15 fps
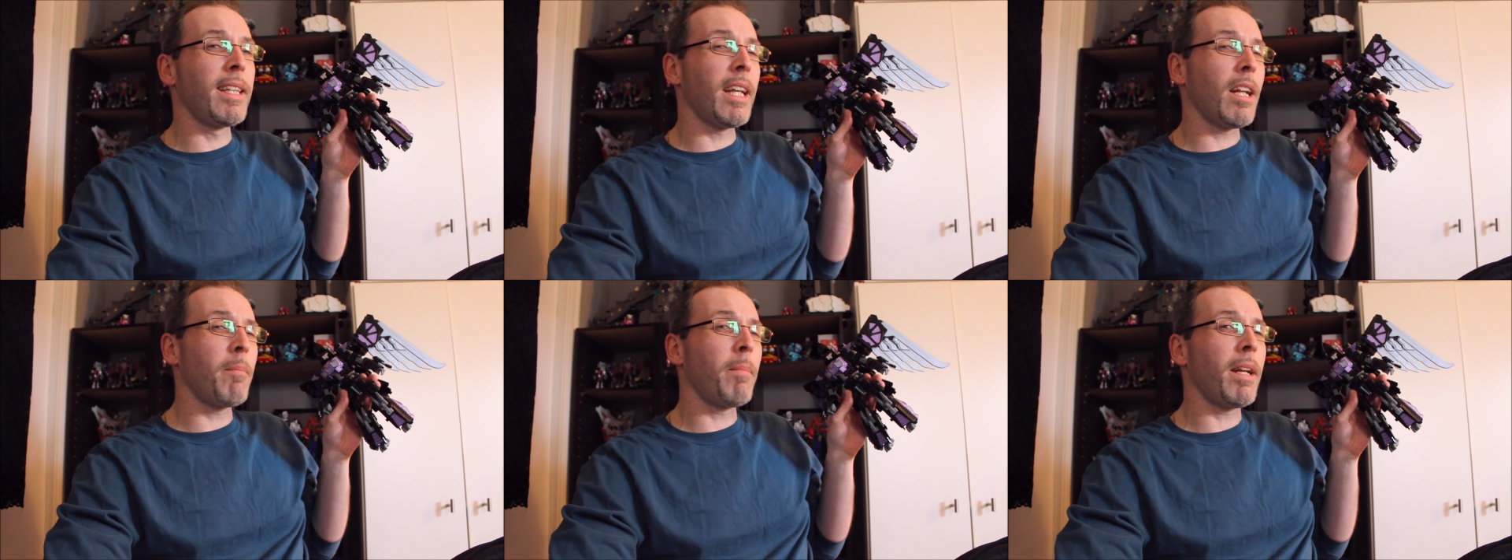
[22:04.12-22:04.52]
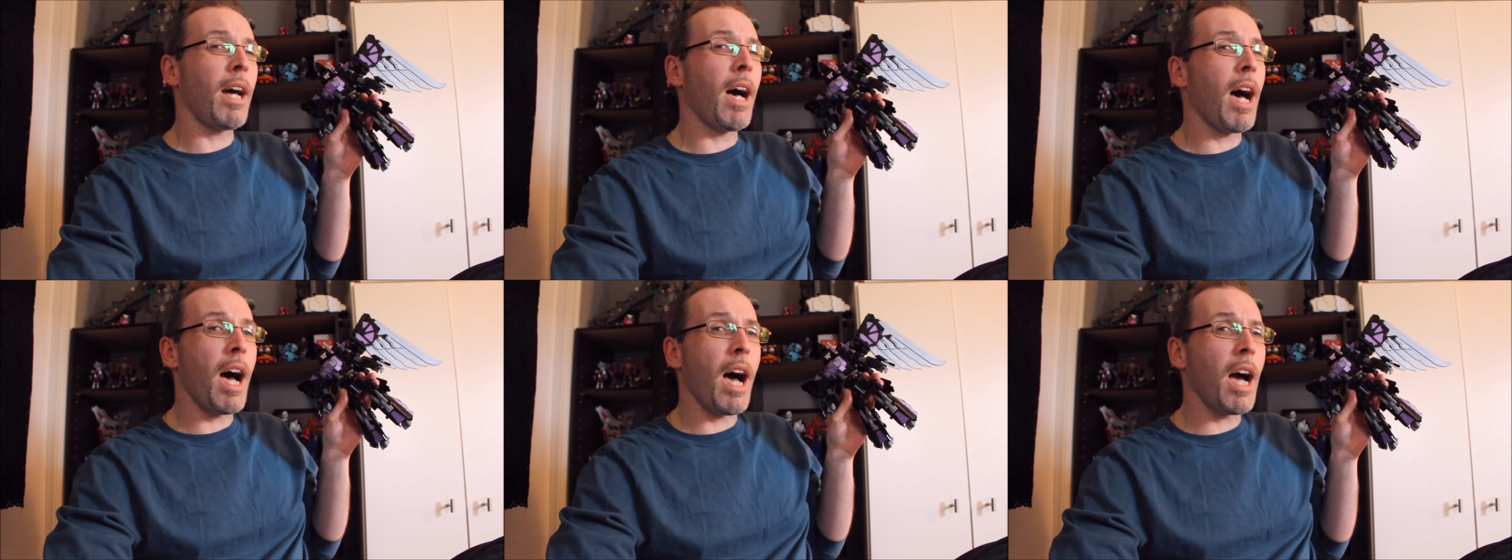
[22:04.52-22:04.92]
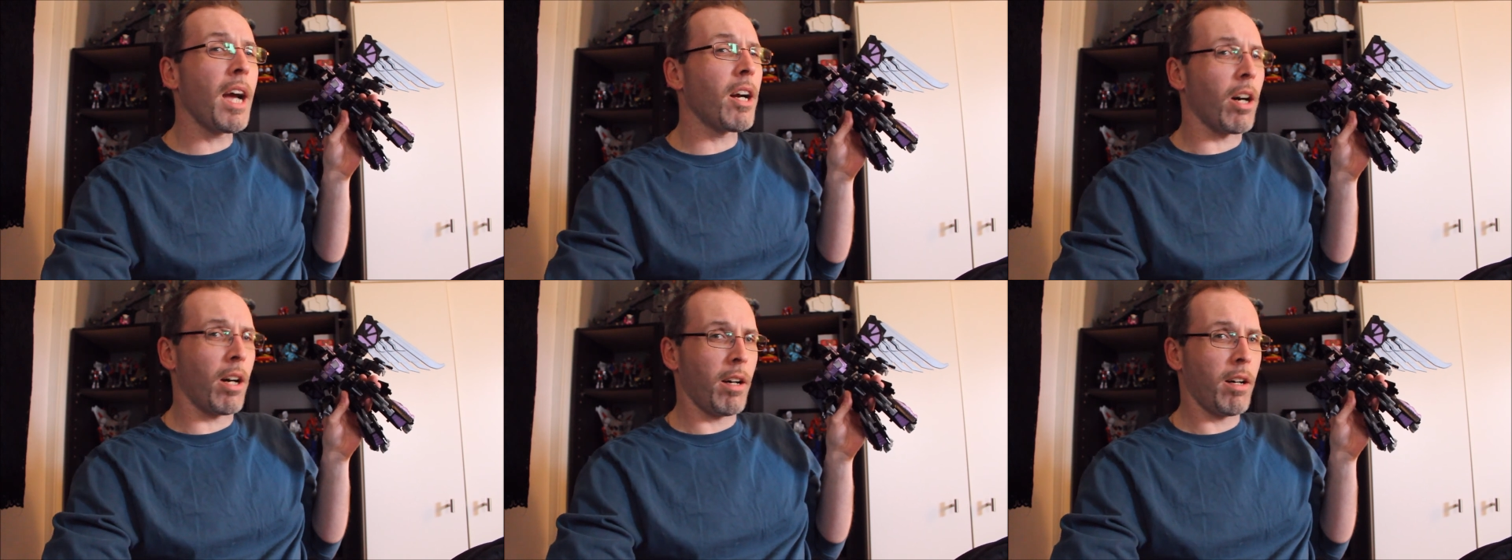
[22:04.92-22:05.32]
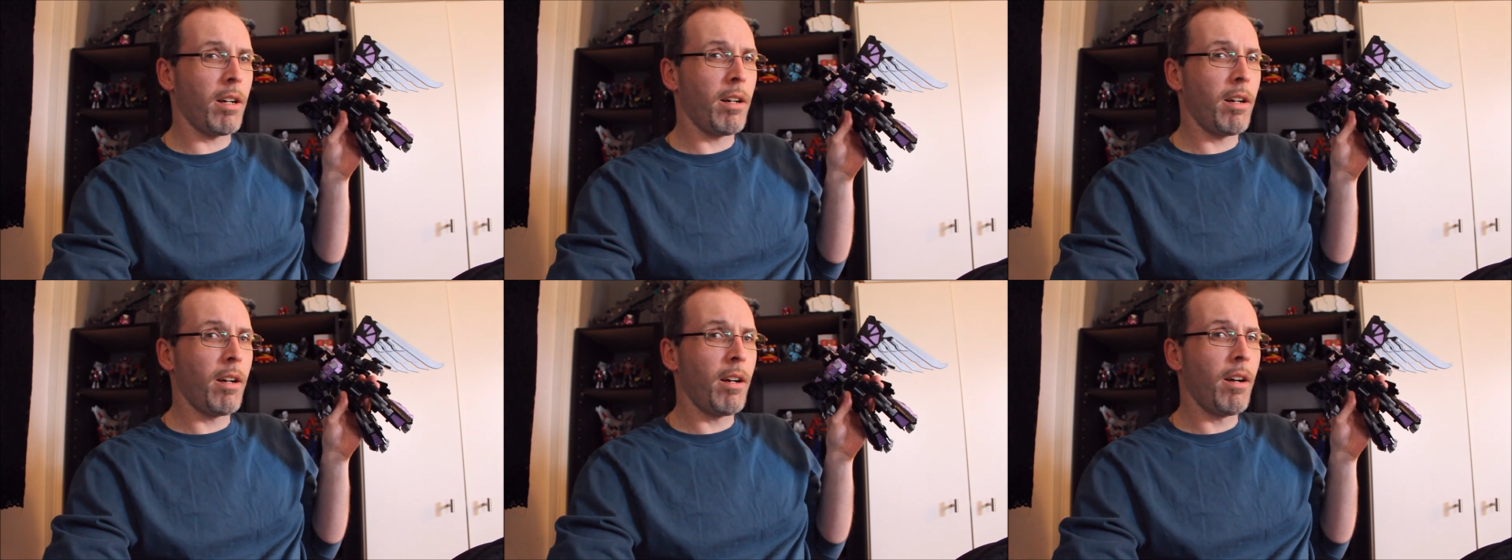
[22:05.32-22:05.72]
a little bit higher
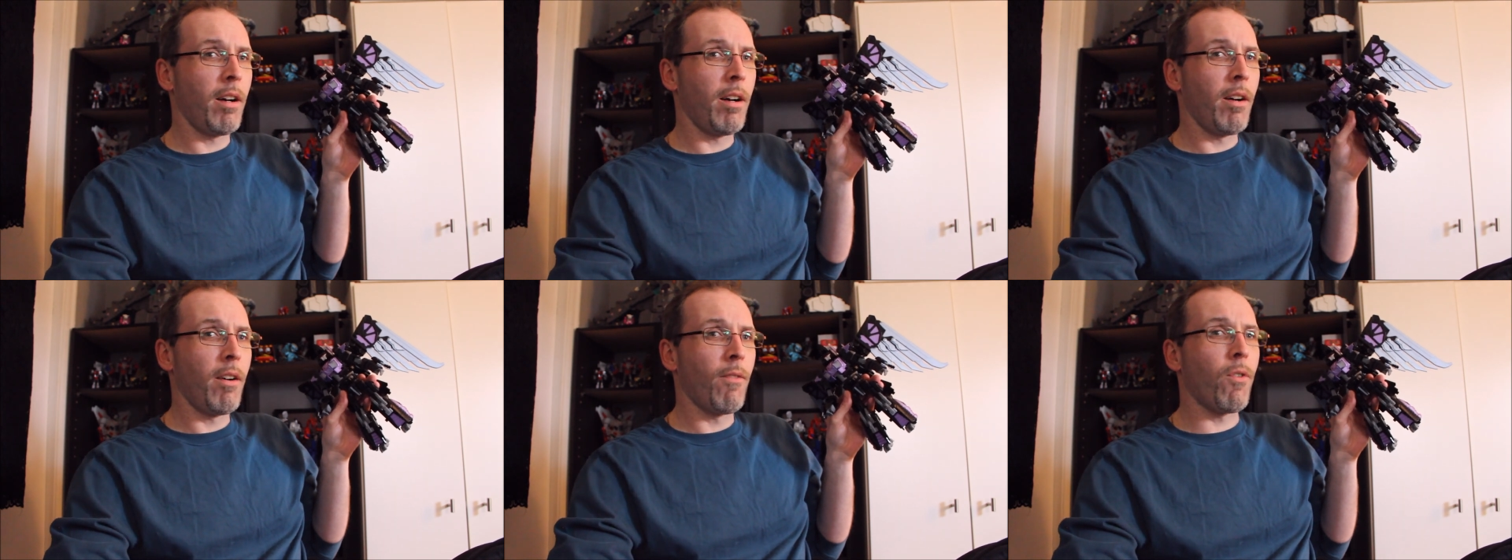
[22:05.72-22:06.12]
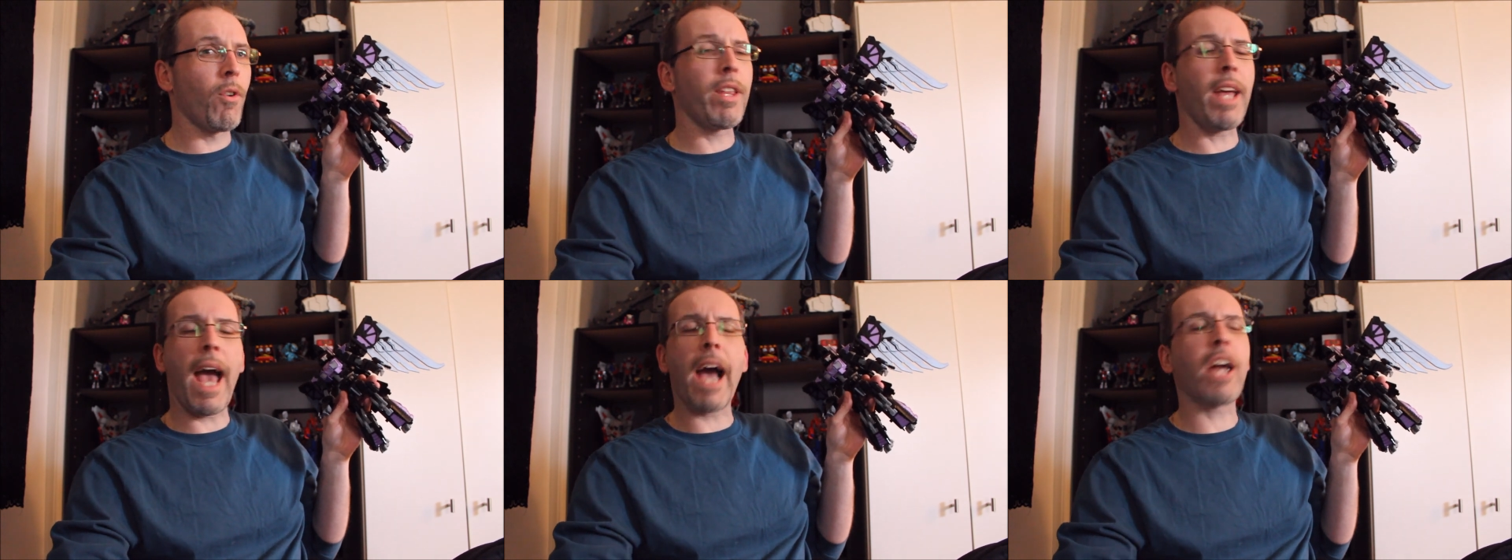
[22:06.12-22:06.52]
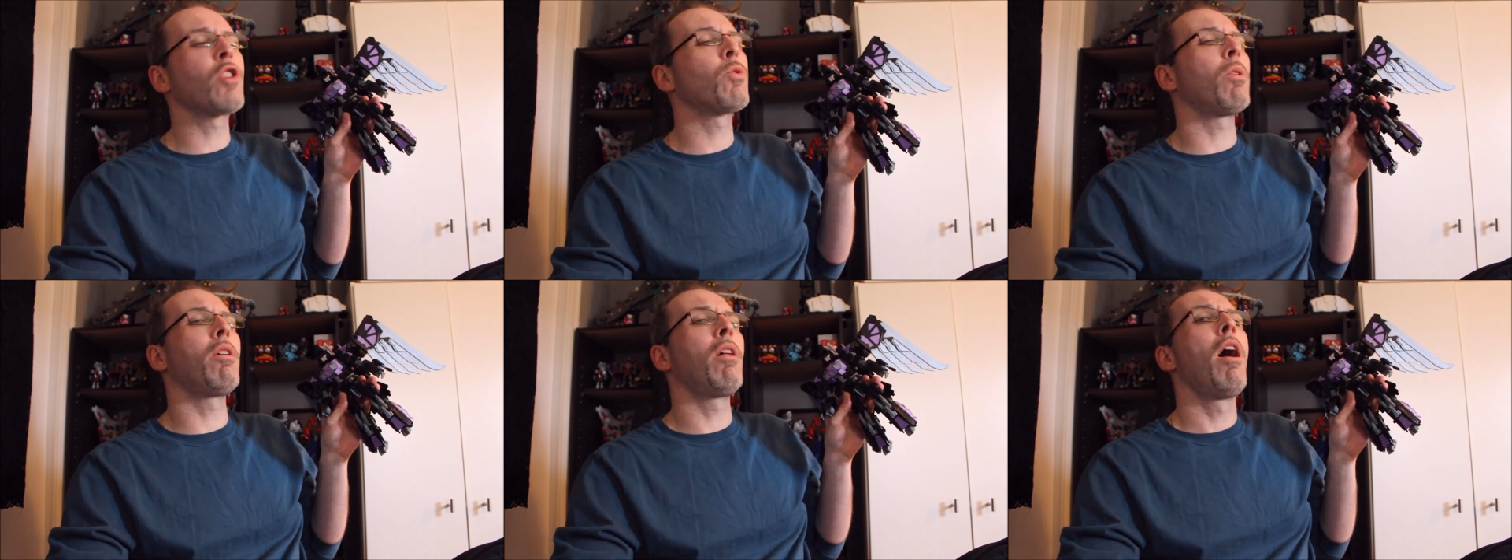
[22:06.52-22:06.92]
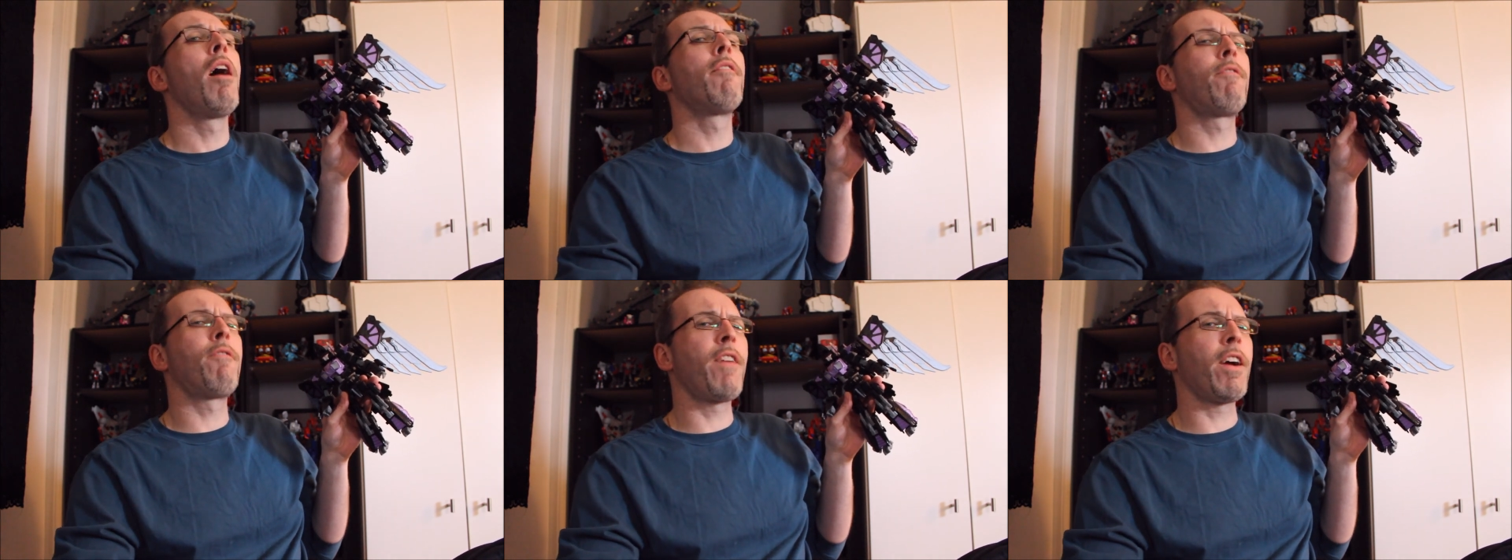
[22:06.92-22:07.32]
for the actual
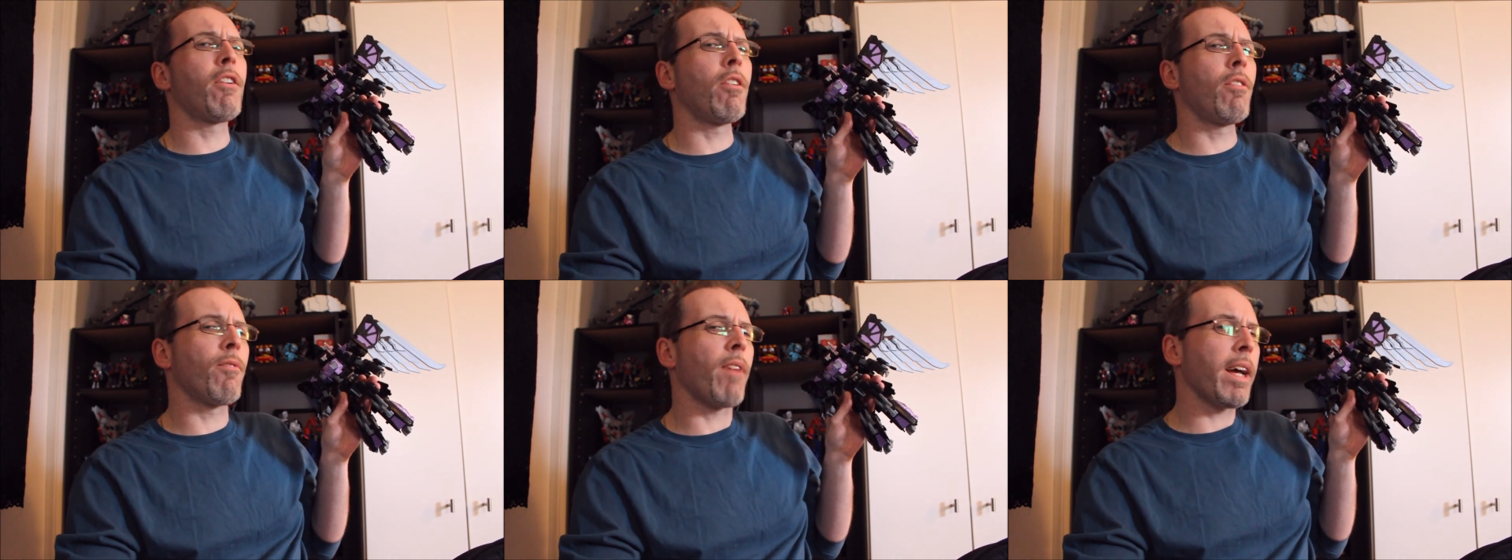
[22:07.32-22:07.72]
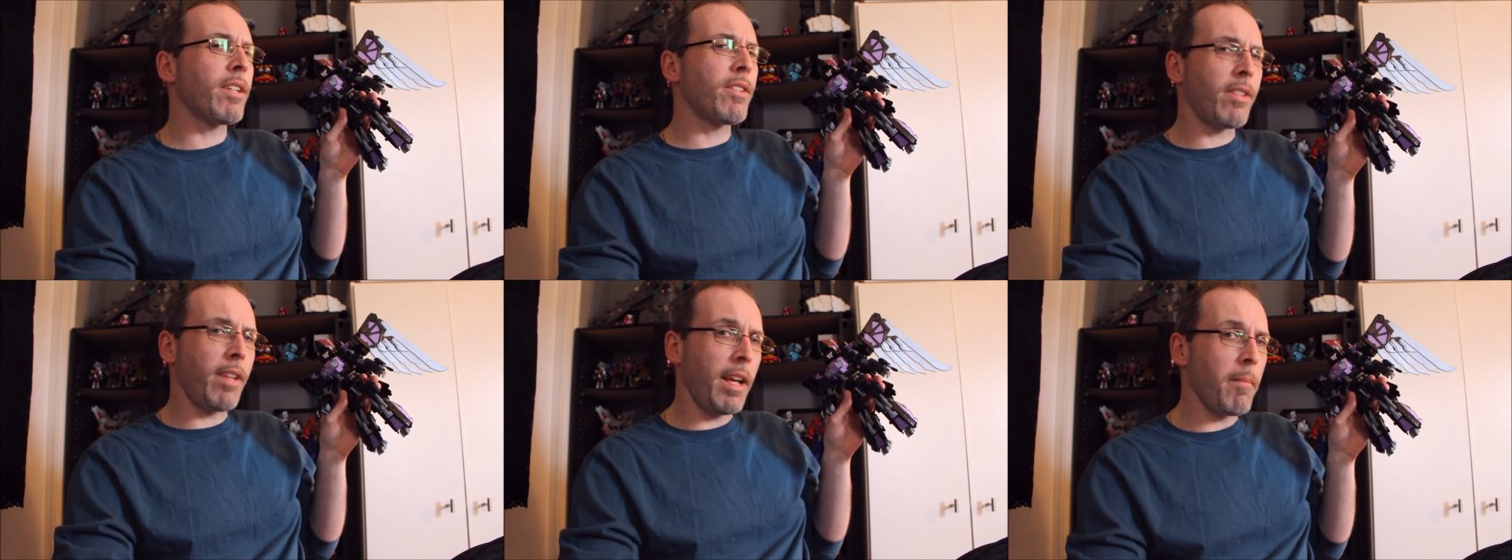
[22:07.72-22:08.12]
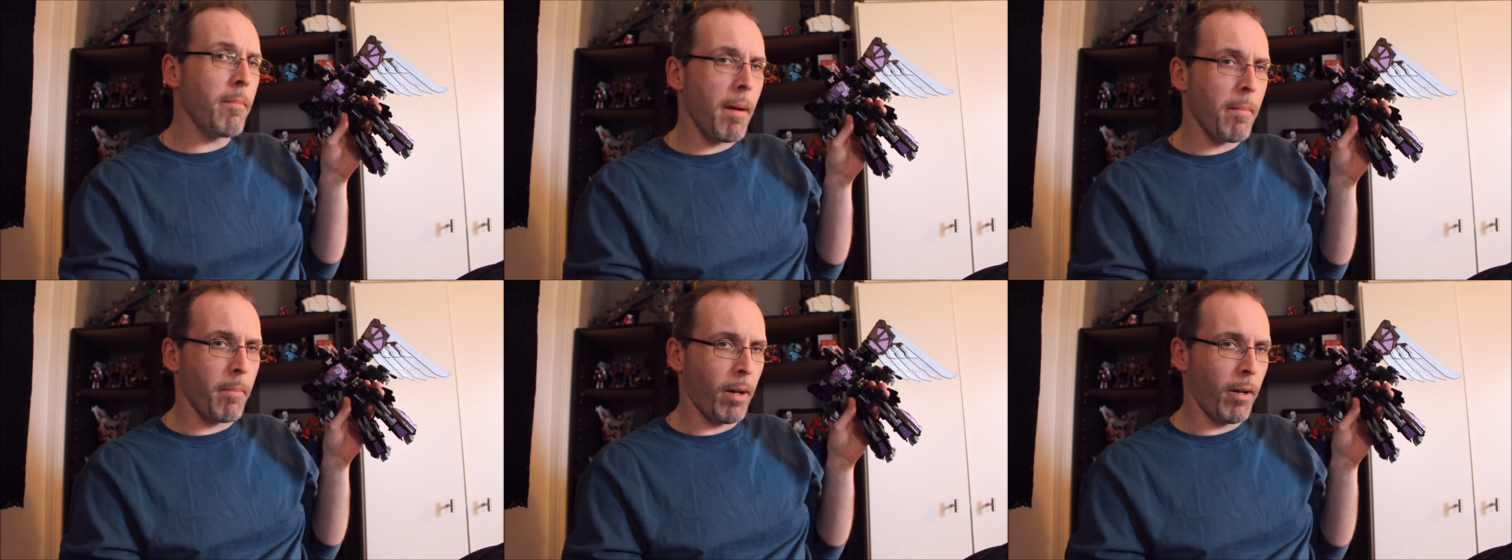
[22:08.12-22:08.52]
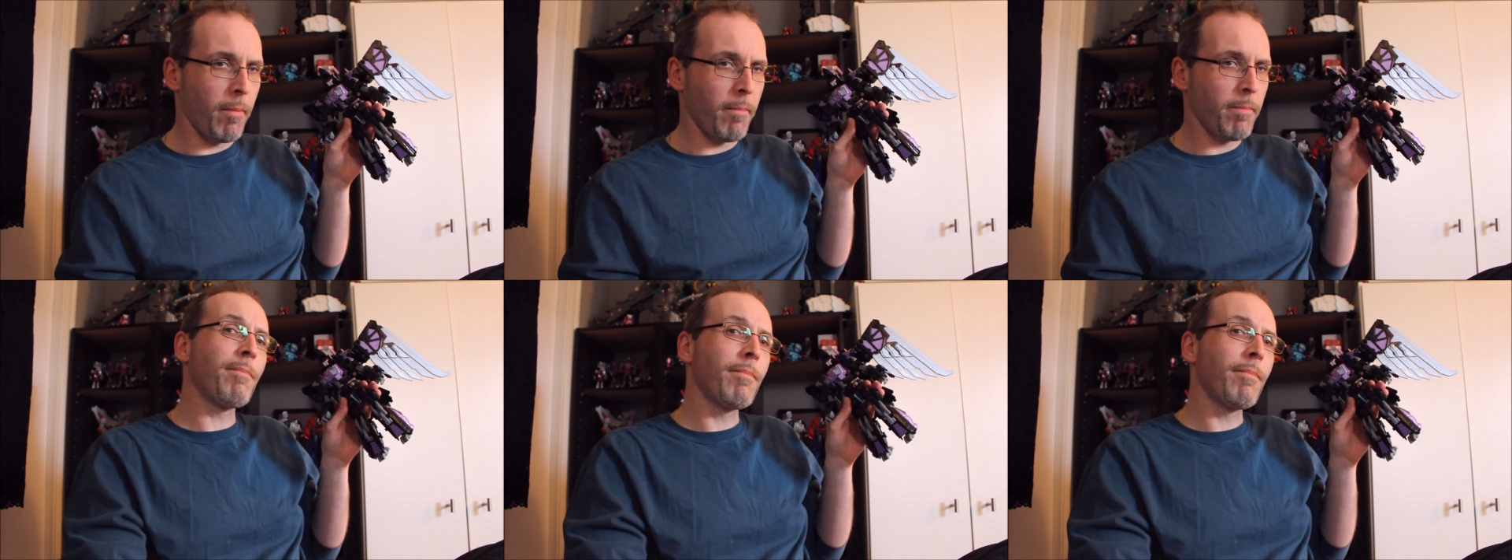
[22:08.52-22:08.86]
Feral Rex team member.